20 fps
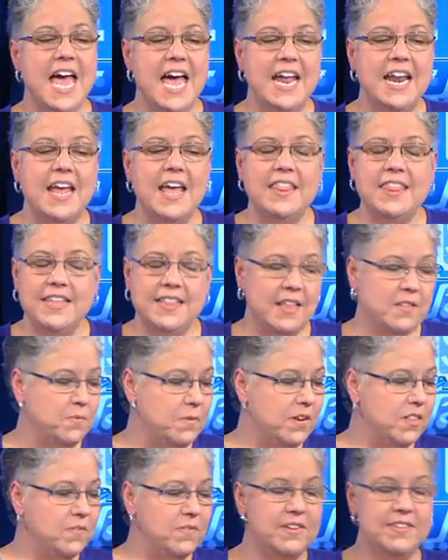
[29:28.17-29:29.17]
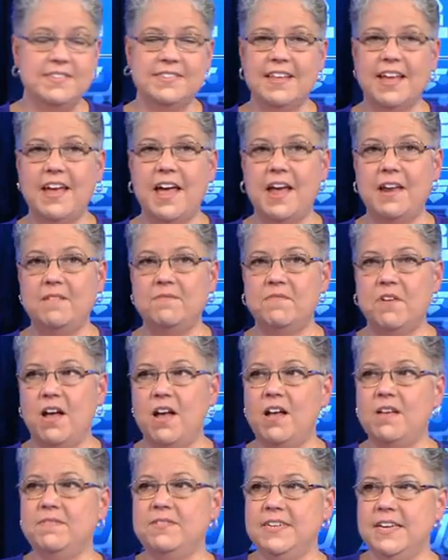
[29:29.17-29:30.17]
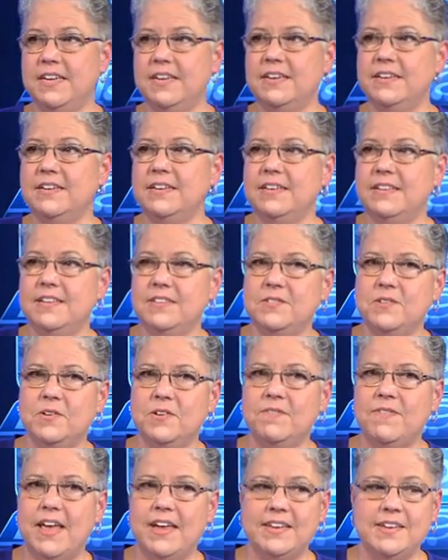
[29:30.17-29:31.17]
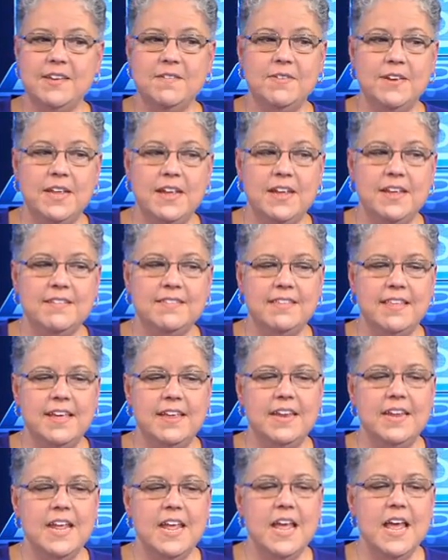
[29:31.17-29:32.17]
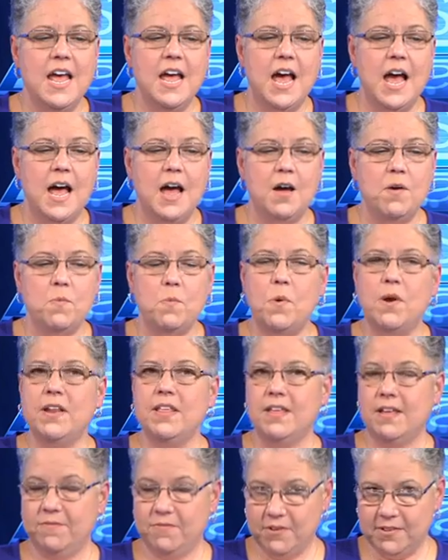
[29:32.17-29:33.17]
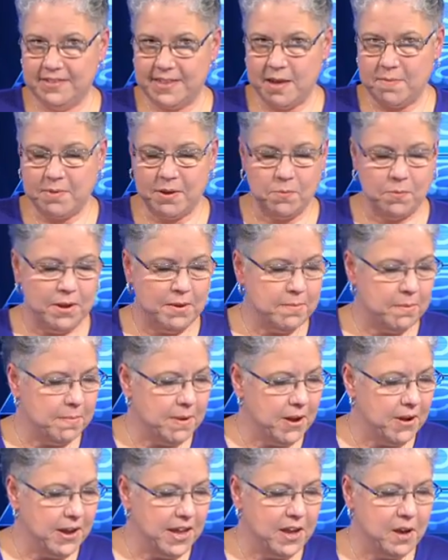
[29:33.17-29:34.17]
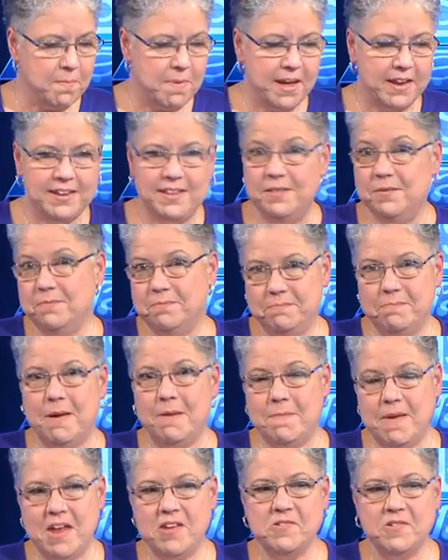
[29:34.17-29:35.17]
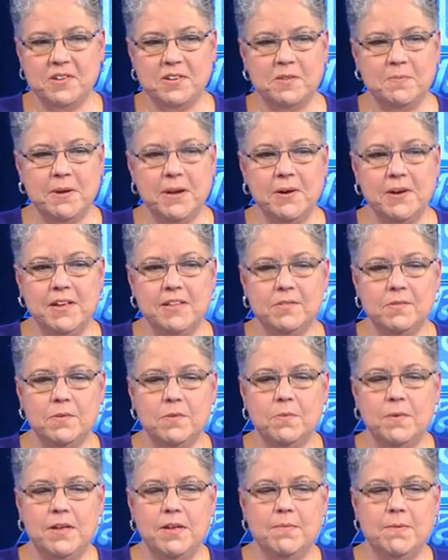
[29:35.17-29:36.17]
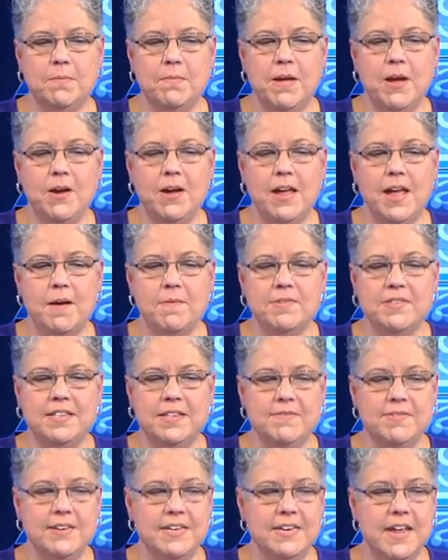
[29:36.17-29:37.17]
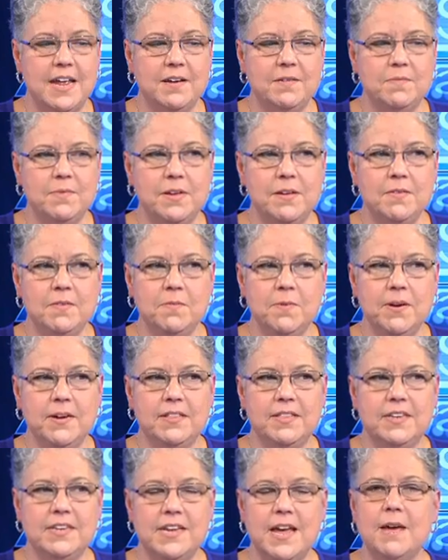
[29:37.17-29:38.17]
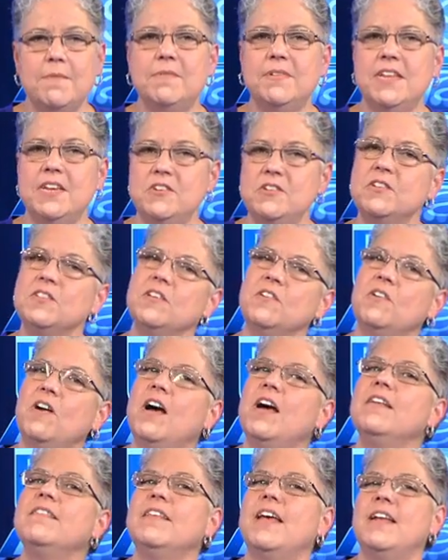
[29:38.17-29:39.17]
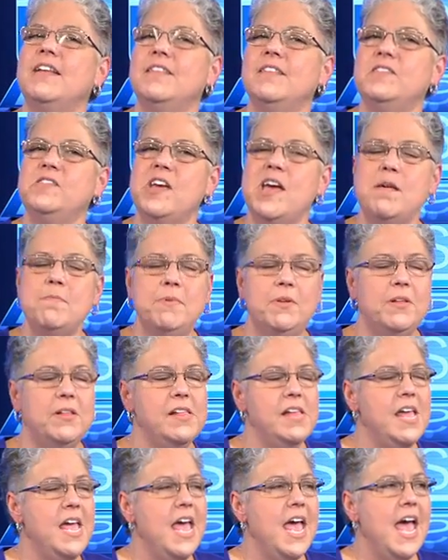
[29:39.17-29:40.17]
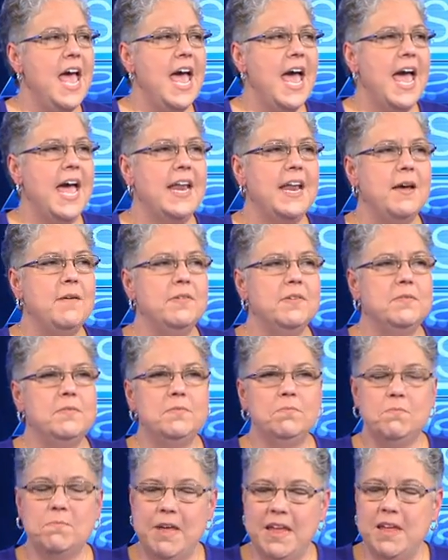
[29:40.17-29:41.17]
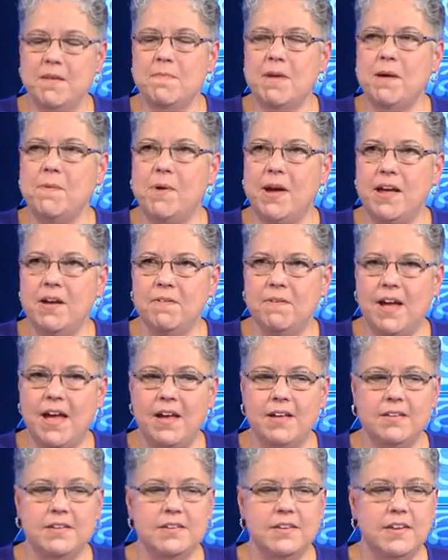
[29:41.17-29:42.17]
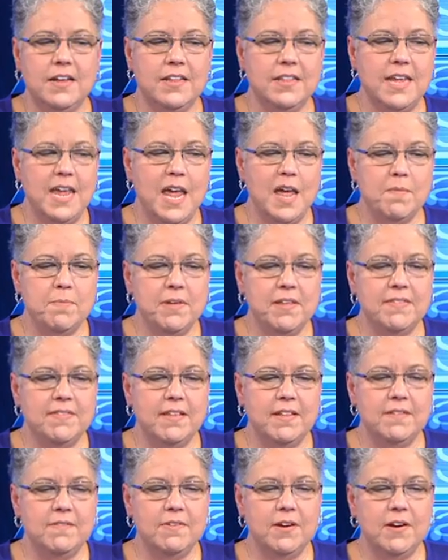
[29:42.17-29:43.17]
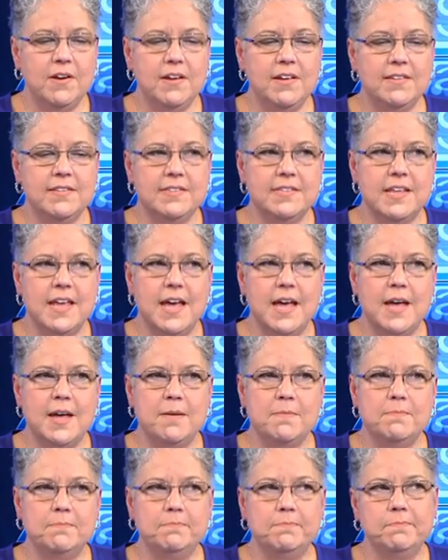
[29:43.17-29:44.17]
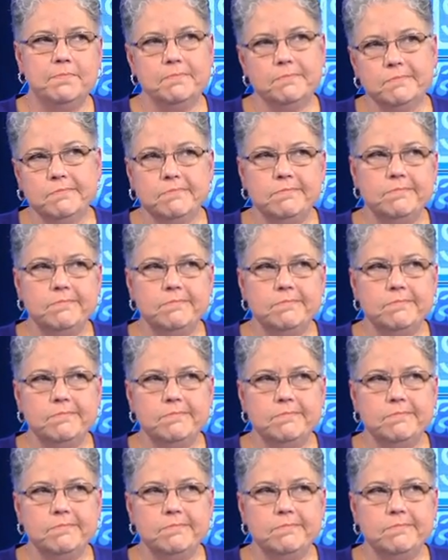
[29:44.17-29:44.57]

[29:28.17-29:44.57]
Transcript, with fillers: And I think that's one of the reasons I got involved in this sort of activity, is that Uh, one, for example, at William and Mary, go back to the, my major experience with William and Mary. I was living down in Williamsburg at the time when they took the cross out of the chapel, and I was making my way around uh, the campus and the various um,